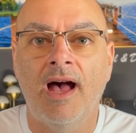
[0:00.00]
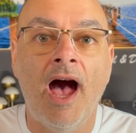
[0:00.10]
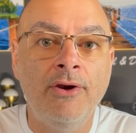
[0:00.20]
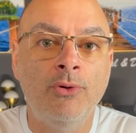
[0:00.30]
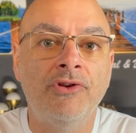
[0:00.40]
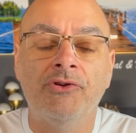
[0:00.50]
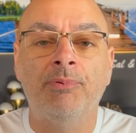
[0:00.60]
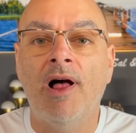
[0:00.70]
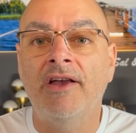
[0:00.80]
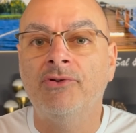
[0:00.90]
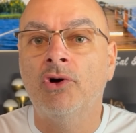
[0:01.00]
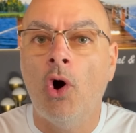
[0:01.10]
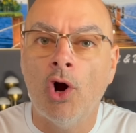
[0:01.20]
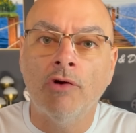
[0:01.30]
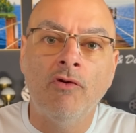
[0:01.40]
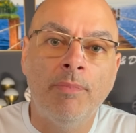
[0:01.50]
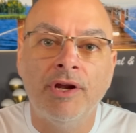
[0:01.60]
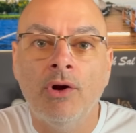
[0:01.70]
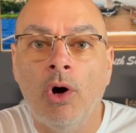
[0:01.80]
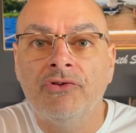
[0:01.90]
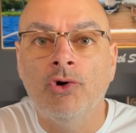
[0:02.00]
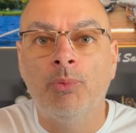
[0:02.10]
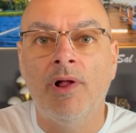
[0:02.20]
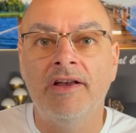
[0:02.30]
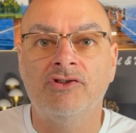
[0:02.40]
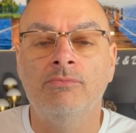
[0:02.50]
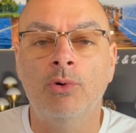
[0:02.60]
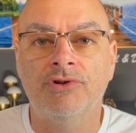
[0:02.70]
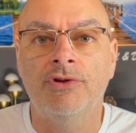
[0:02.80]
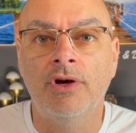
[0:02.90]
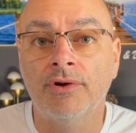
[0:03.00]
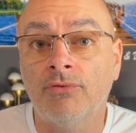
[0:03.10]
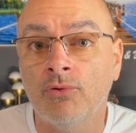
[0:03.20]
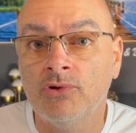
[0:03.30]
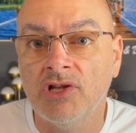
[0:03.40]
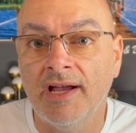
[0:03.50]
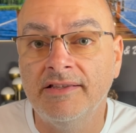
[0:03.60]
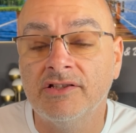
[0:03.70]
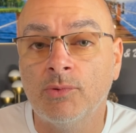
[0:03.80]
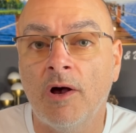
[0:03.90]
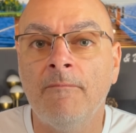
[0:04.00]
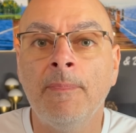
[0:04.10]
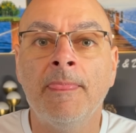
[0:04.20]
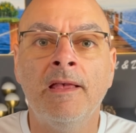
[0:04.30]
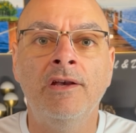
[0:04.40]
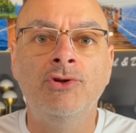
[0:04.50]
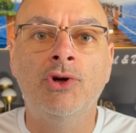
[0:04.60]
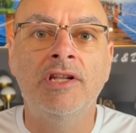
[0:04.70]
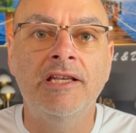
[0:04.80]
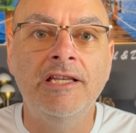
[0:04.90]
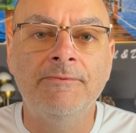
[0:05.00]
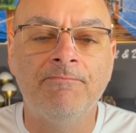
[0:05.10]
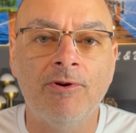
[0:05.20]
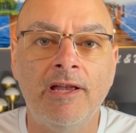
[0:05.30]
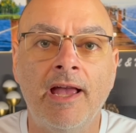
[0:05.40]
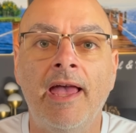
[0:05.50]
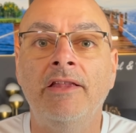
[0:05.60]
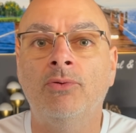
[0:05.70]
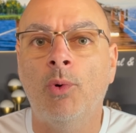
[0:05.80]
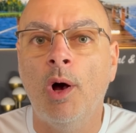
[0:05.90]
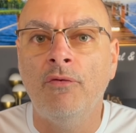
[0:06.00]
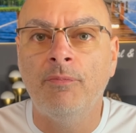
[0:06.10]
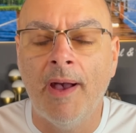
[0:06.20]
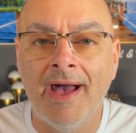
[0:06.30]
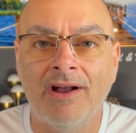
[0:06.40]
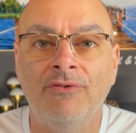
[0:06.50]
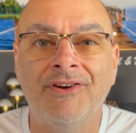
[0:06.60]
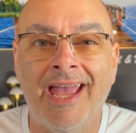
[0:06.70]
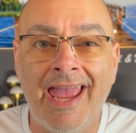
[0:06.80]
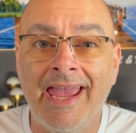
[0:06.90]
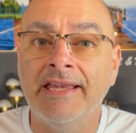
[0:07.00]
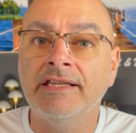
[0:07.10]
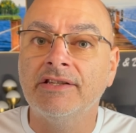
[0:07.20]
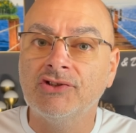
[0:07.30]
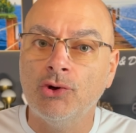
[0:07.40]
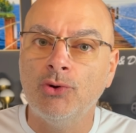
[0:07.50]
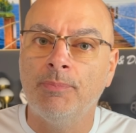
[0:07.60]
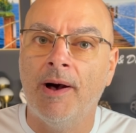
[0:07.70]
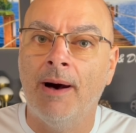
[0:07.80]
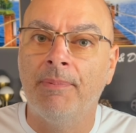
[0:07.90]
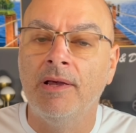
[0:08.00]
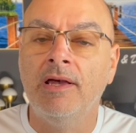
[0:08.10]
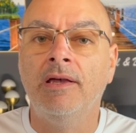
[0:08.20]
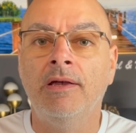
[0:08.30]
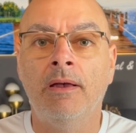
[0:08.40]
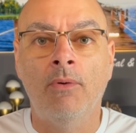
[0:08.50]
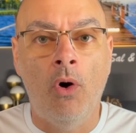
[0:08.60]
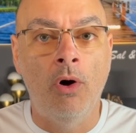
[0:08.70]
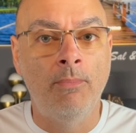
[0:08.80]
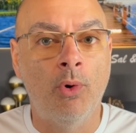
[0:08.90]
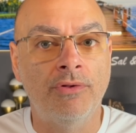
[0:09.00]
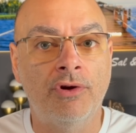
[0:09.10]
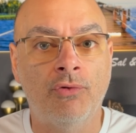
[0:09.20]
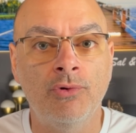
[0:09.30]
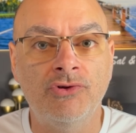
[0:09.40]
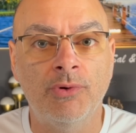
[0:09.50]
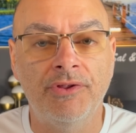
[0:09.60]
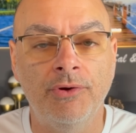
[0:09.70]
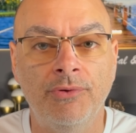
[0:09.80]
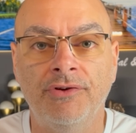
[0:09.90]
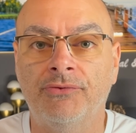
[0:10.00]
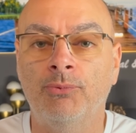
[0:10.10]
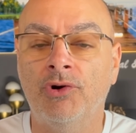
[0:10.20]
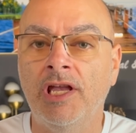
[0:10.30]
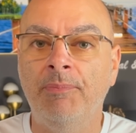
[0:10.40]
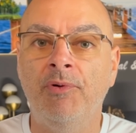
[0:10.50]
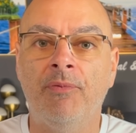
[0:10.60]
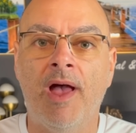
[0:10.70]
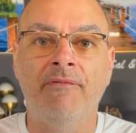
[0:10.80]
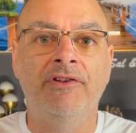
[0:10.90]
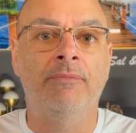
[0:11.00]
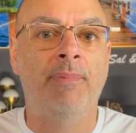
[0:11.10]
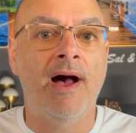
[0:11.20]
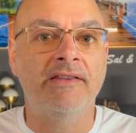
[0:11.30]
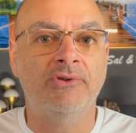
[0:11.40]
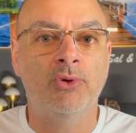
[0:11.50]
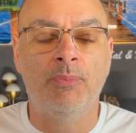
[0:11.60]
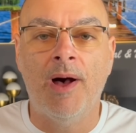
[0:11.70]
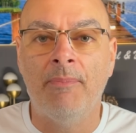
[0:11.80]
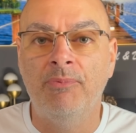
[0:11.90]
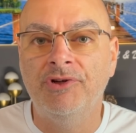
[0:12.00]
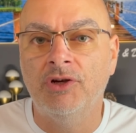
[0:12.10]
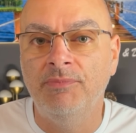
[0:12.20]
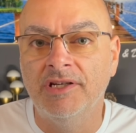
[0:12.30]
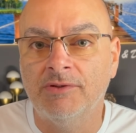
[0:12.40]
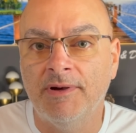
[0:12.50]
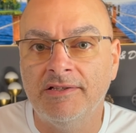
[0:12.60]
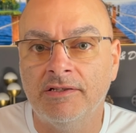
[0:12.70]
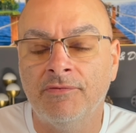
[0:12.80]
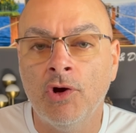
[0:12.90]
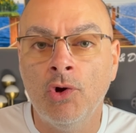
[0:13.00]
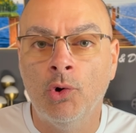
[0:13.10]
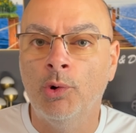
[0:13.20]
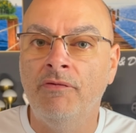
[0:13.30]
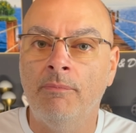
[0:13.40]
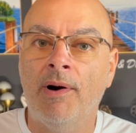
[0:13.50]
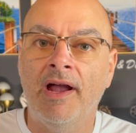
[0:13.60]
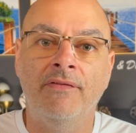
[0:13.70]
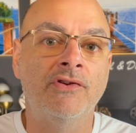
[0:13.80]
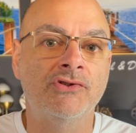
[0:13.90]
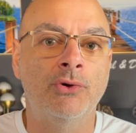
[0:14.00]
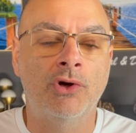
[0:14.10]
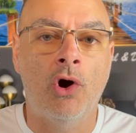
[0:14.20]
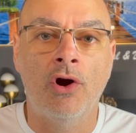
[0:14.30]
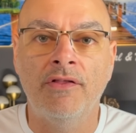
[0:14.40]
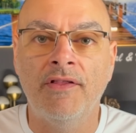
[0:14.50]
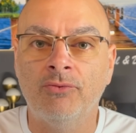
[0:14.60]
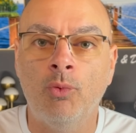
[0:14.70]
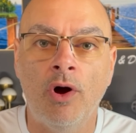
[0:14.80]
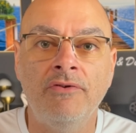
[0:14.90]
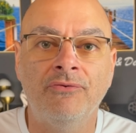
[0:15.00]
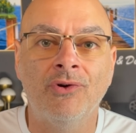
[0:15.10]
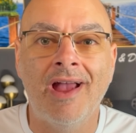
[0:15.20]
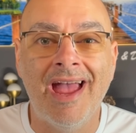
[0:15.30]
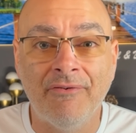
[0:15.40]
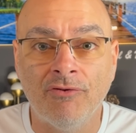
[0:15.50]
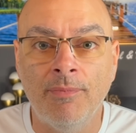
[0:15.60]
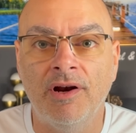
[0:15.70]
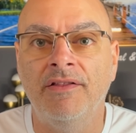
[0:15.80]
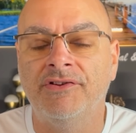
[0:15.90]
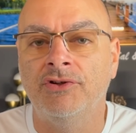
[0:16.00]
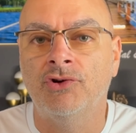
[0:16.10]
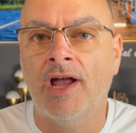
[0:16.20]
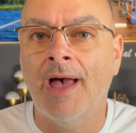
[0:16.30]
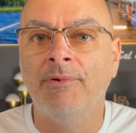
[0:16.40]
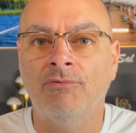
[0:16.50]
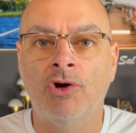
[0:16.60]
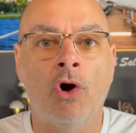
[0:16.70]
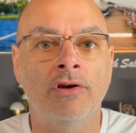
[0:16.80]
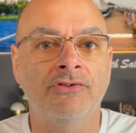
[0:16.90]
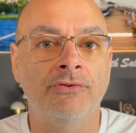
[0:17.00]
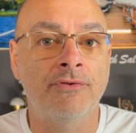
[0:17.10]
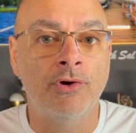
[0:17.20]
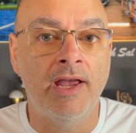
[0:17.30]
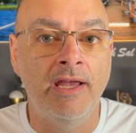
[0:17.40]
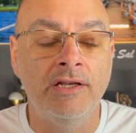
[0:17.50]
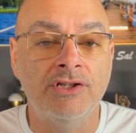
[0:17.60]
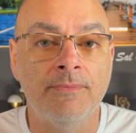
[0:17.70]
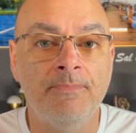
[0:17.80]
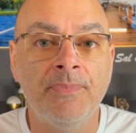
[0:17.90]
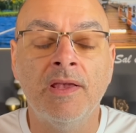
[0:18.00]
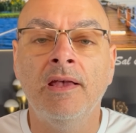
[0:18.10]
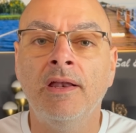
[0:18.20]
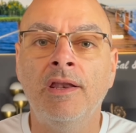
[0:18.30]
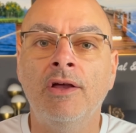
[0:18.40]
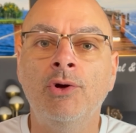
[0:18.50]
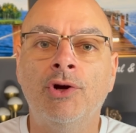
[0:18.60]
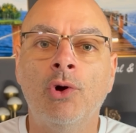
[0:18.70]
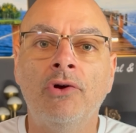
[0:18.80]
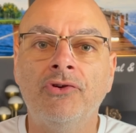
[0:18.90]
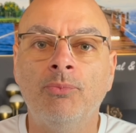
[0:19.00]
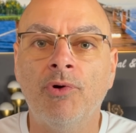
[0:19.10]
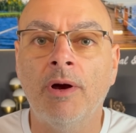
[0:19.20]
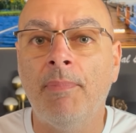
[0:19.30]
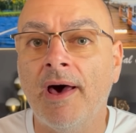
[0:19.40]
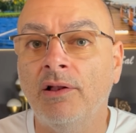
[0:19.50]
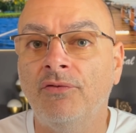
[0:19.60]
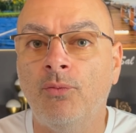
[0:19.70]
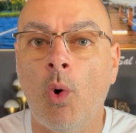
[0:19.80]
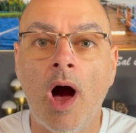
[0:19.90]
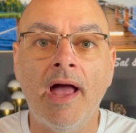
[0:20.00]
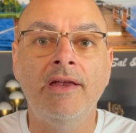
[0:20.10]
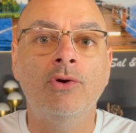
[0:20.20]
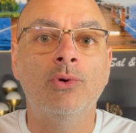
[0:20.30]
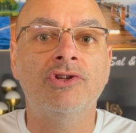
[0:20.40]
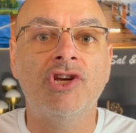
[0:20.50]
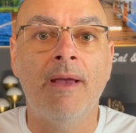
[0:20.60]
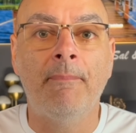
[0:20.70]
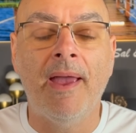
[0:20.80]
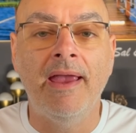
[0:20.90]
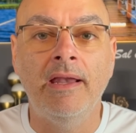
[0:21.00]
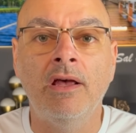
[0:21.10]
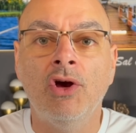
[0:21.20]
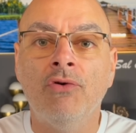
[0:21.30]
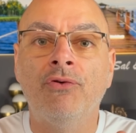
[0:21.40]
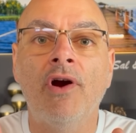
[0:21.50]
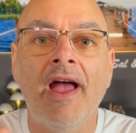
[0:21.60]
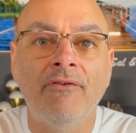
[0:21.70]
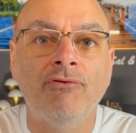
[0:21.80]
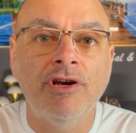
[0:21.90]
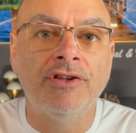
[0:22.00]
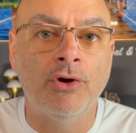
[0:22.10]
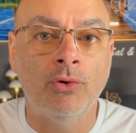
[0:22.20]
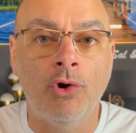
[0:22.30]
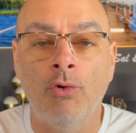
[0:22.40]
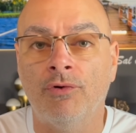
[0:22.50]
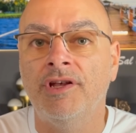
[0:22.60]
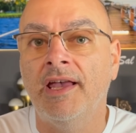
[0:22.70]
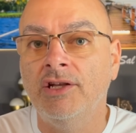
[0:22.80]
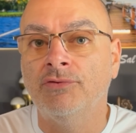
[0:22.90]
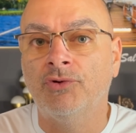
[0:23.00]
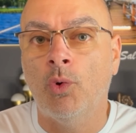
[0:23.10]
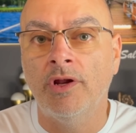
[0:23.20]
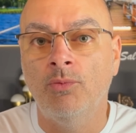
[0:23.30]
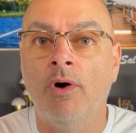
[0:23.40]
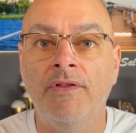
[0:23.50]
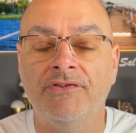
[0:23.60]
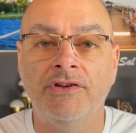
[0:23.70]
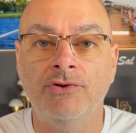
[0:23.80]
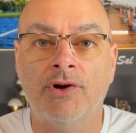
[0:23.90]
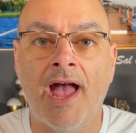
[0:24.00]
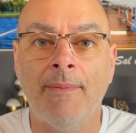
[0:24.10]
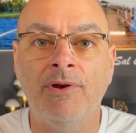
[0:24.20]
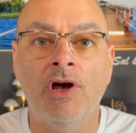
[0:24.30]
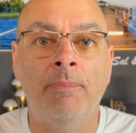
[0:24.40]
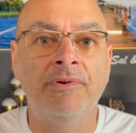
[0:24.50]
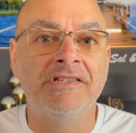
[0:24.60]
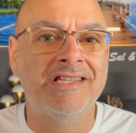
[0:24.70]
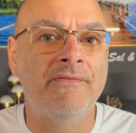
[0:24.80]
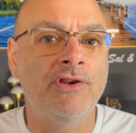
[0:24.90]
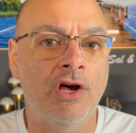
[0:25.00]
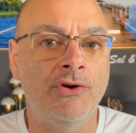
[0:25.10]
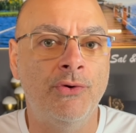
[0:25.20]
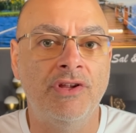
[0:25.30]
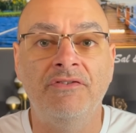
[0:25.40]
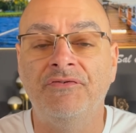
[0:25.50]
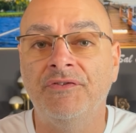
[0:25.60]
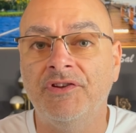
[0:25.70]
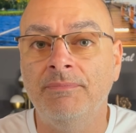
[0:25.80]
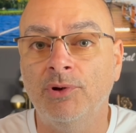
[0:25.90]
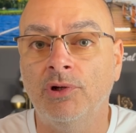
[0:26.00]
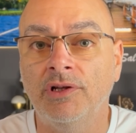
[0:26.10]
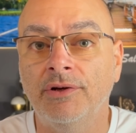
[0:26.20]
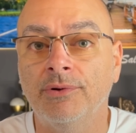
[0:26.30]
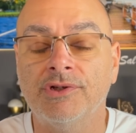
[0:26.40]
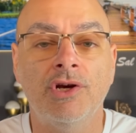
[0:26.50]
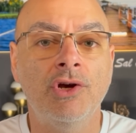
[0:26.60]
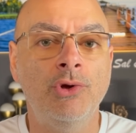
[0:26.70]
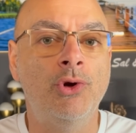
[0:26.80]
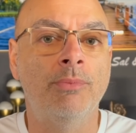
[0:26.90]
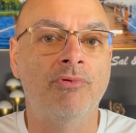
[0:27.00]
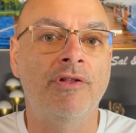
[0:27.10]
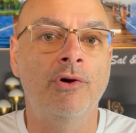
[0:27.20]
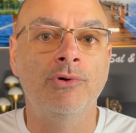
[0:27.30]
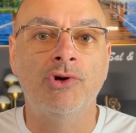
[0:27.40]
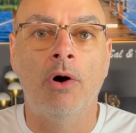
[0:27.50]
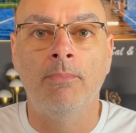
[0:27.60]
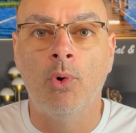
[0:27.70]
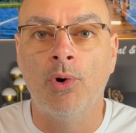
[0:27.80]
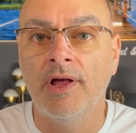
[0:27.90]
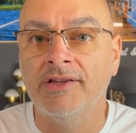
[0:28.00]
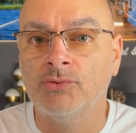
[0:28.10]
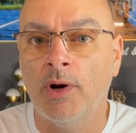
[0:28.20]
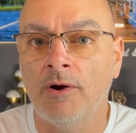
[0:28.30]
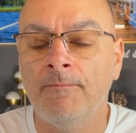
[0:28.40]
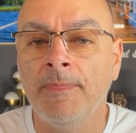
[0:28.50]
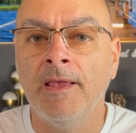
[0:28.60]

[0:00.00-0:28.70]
I know this applies on Carnival, but it also applies on most of the other cruise lines as well, is you can each bring a 12-pack of canned soda pop on board the cruise with you. This will keep you from having to buy soda pop, which can be expensive, or even buying the soda card, and one for everybody that's in your cabin, regardless of their age. Now, you can also bring a bottle of wine or champagne for every adult over the age of 21 that's in your cabin, up to 750 milliliters. You can bring those on board as well.